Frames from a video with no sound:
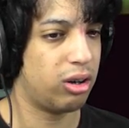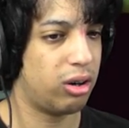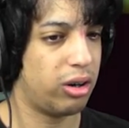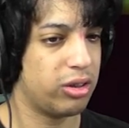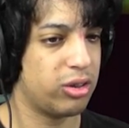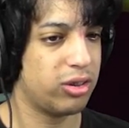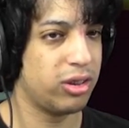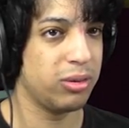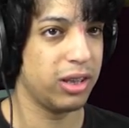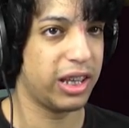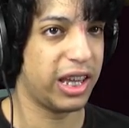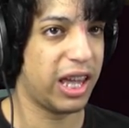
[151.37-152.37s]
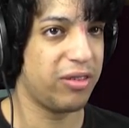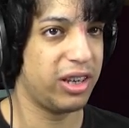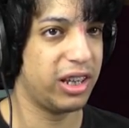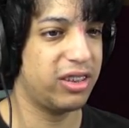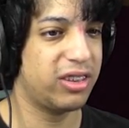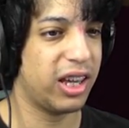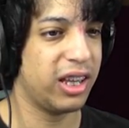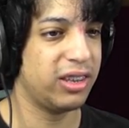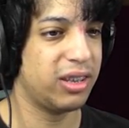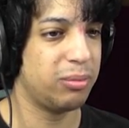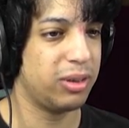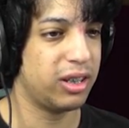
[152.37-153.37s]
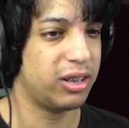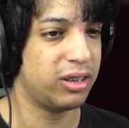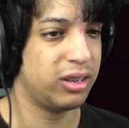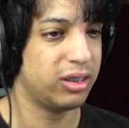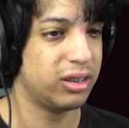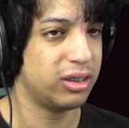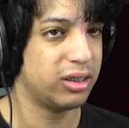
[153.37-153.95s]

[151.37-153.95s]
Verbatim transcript: Alright, so it seems like I have an anxiety meter.